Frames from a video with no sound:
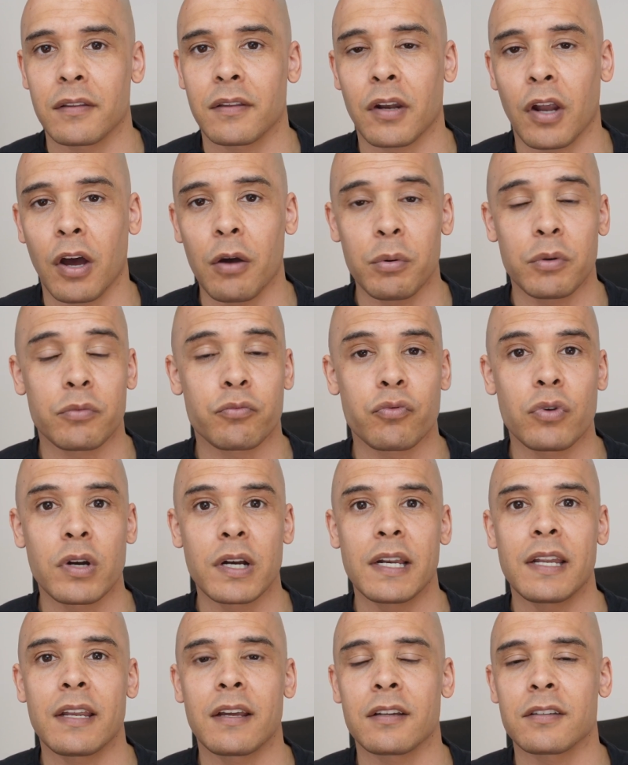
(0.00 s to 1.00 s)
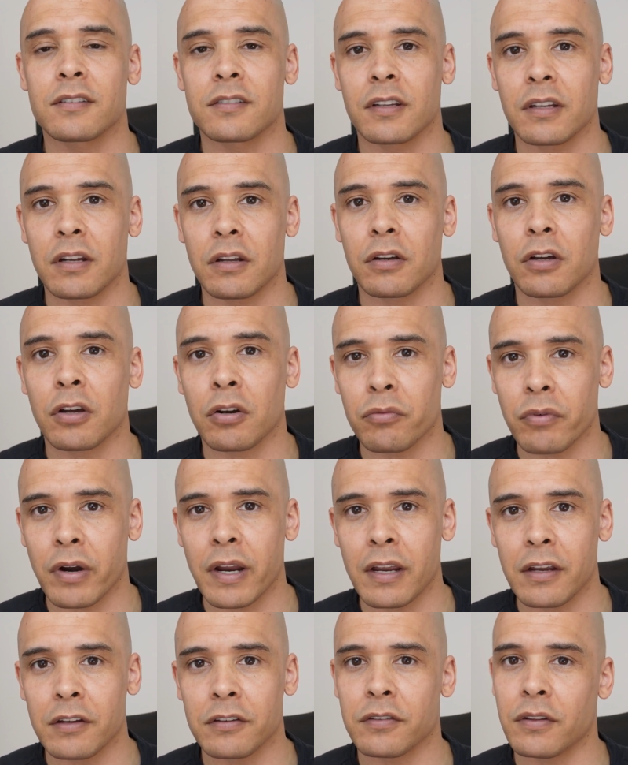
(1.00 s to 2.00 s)
then I would really consider
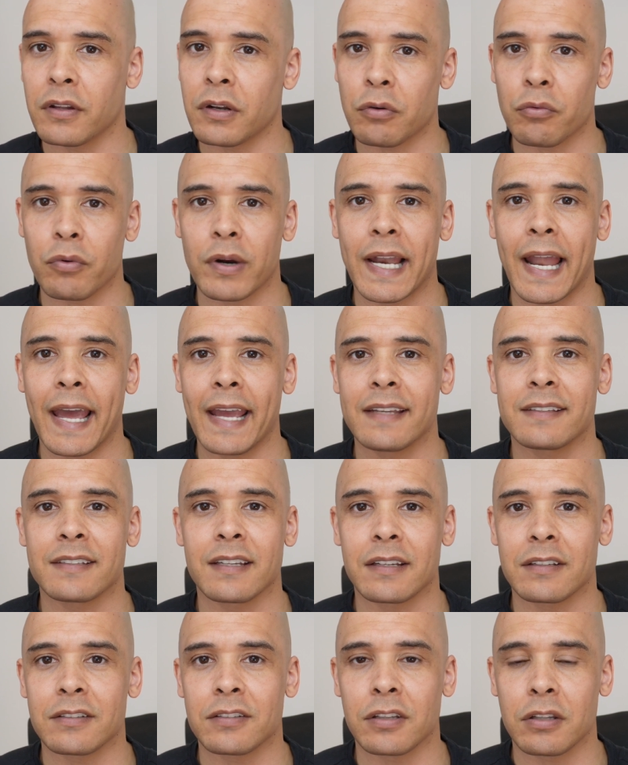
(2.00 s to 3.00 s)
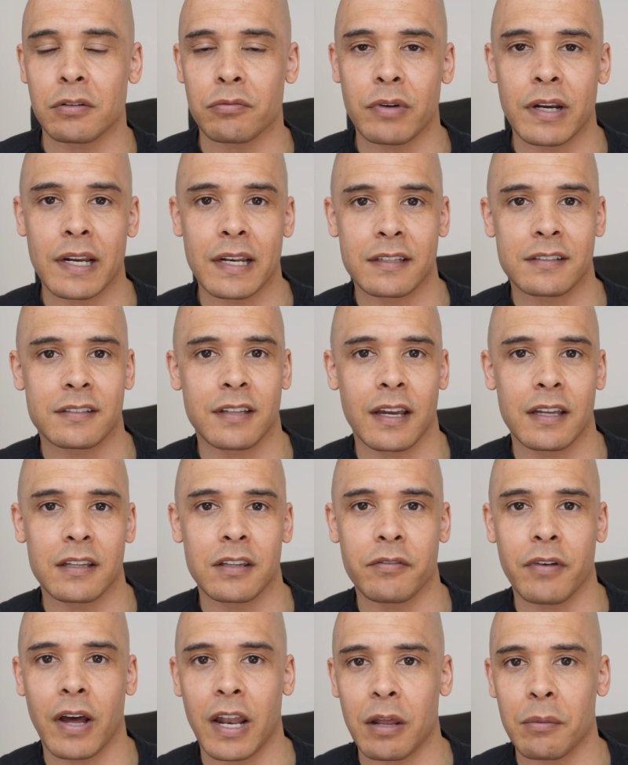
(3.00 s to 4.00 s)
careers that are related to the real estate
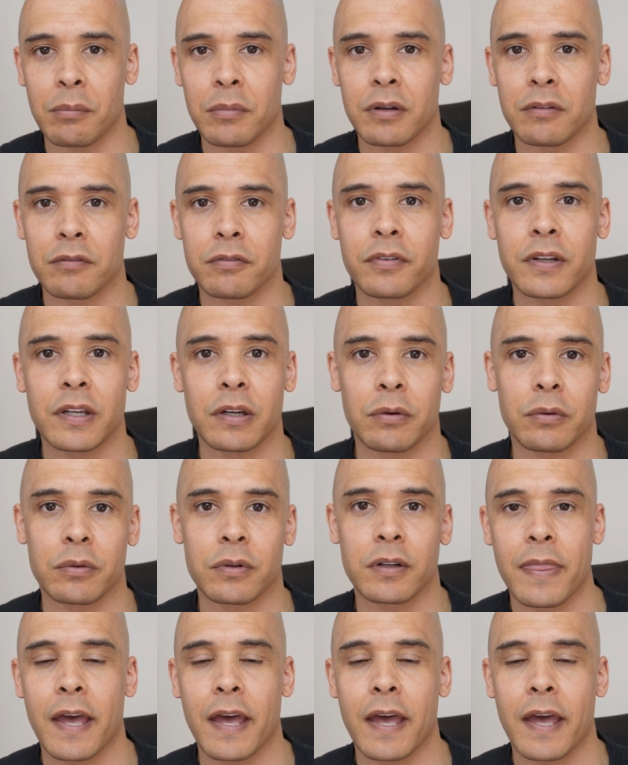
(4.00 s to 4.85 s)
development field.